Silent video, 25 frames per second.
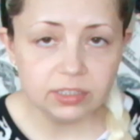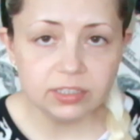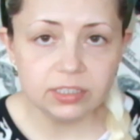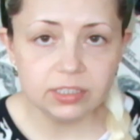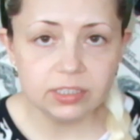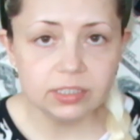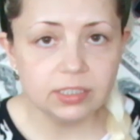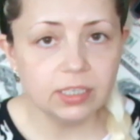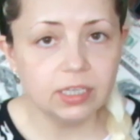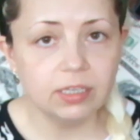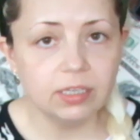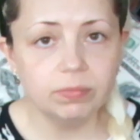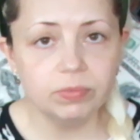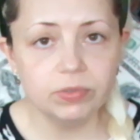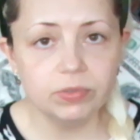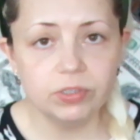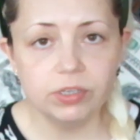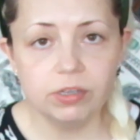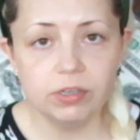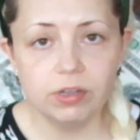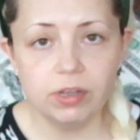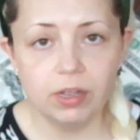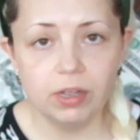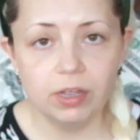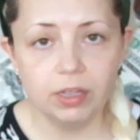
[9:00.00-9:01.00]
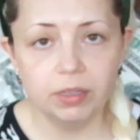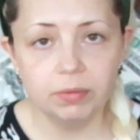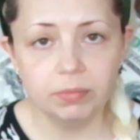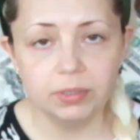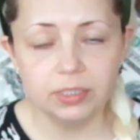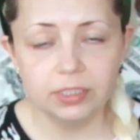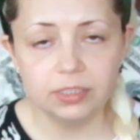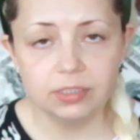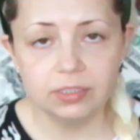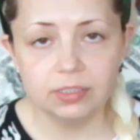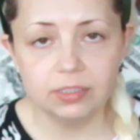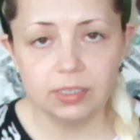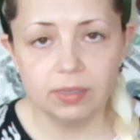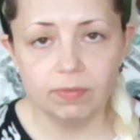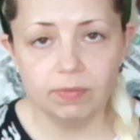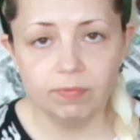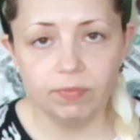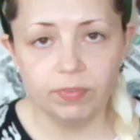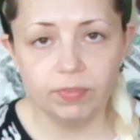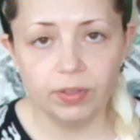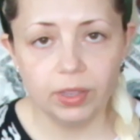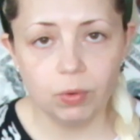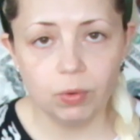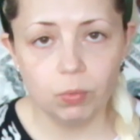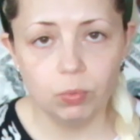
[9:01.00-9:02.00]
at the same time it's
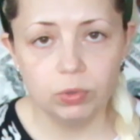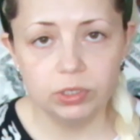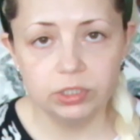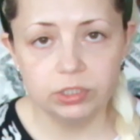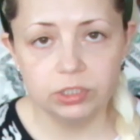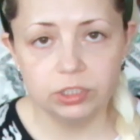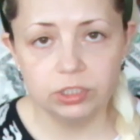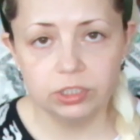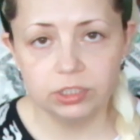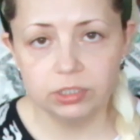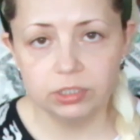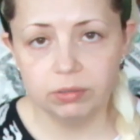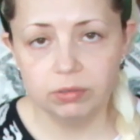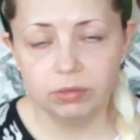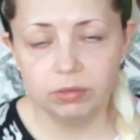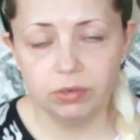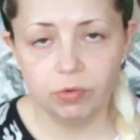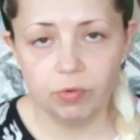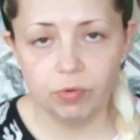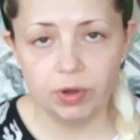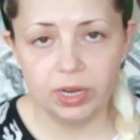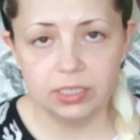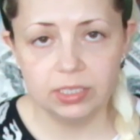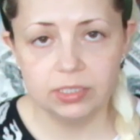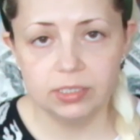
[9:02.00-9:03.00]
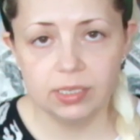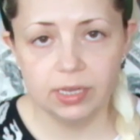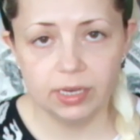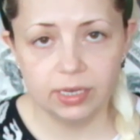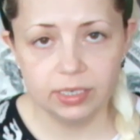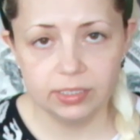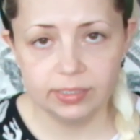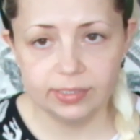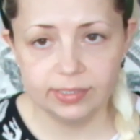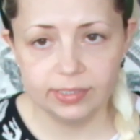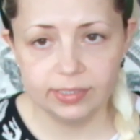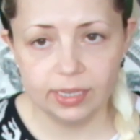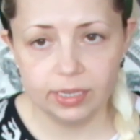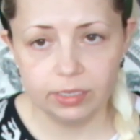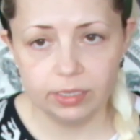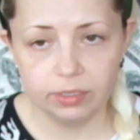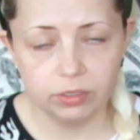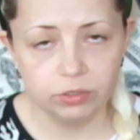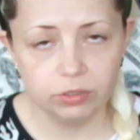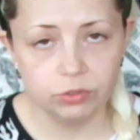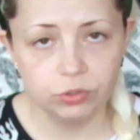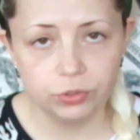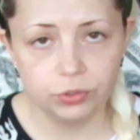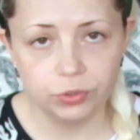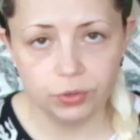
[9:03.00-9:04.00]
something which creates like a set
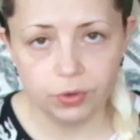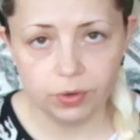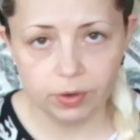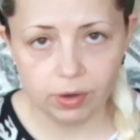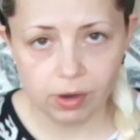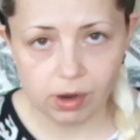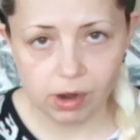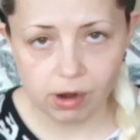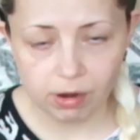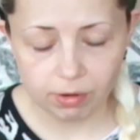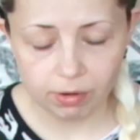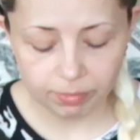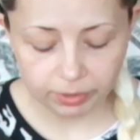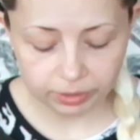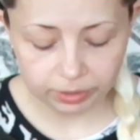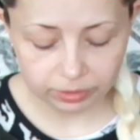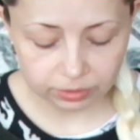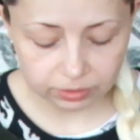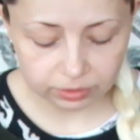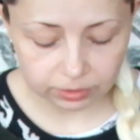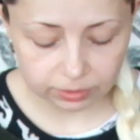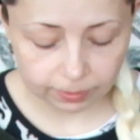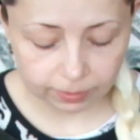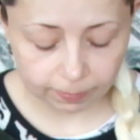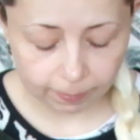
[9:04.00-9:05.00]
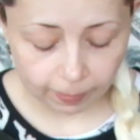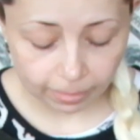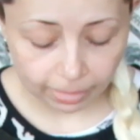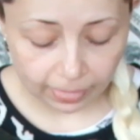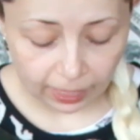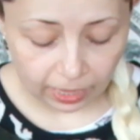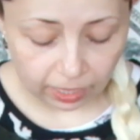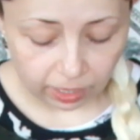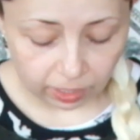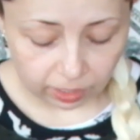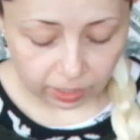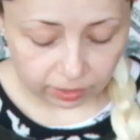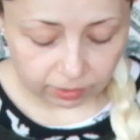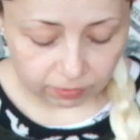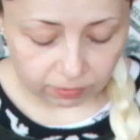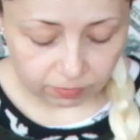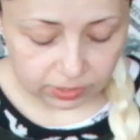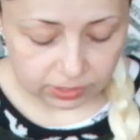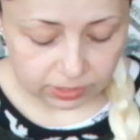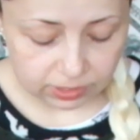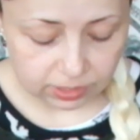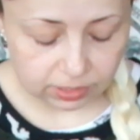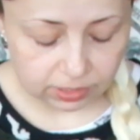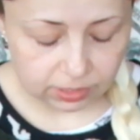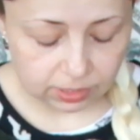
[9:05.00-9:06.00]
to your garments.
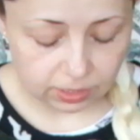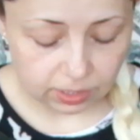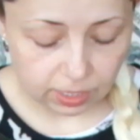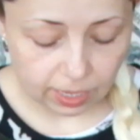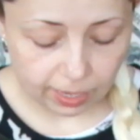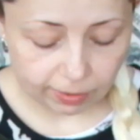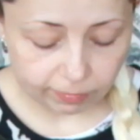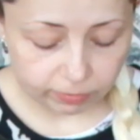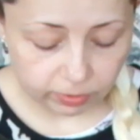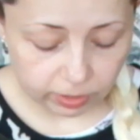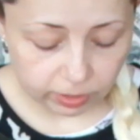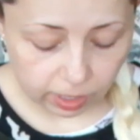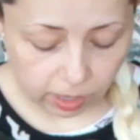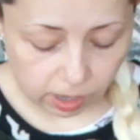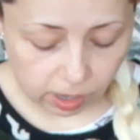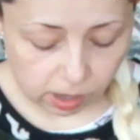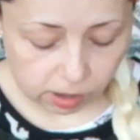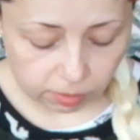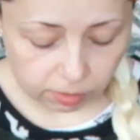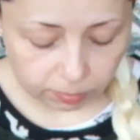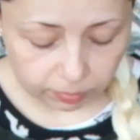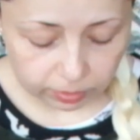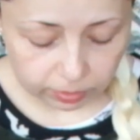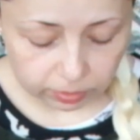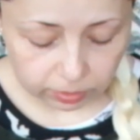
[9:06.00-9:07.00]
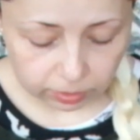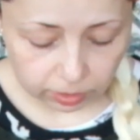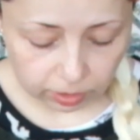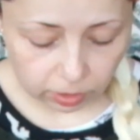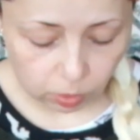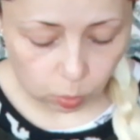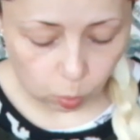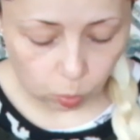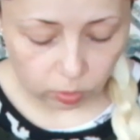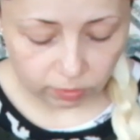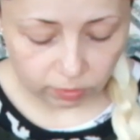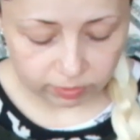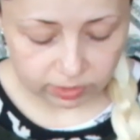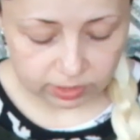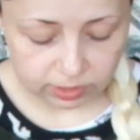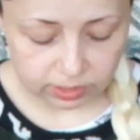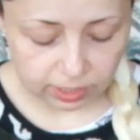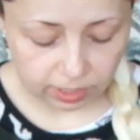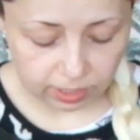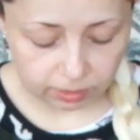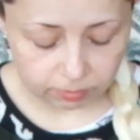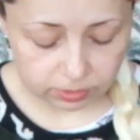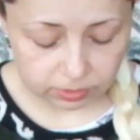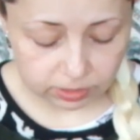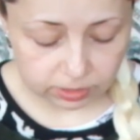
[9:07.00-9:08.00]
This is another garment with the
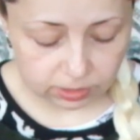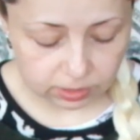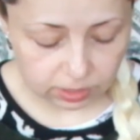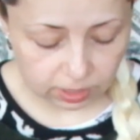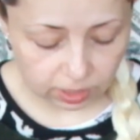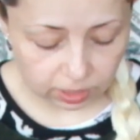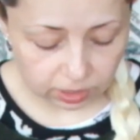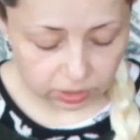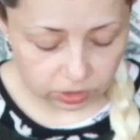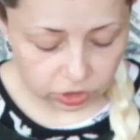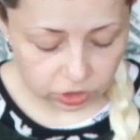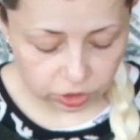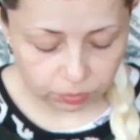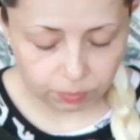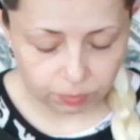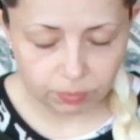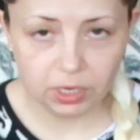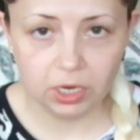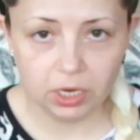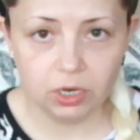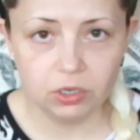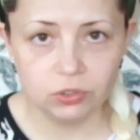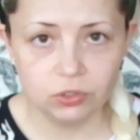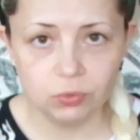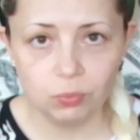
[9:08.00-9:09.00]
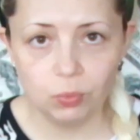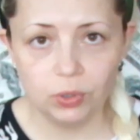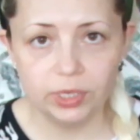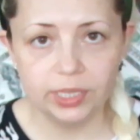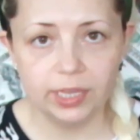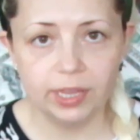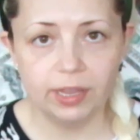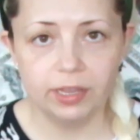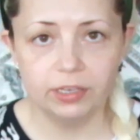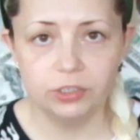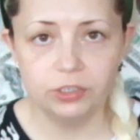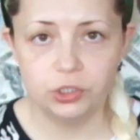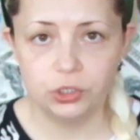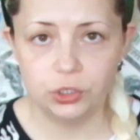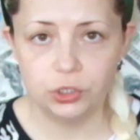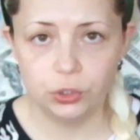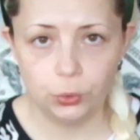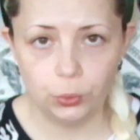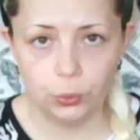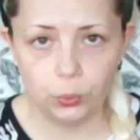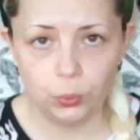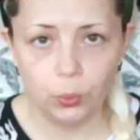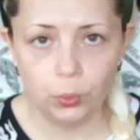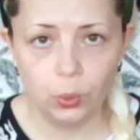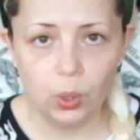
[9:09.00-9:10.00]
same stitch, because when I
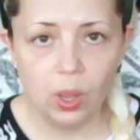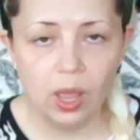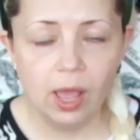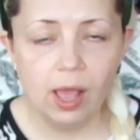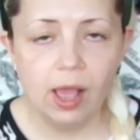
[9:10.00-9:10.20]
do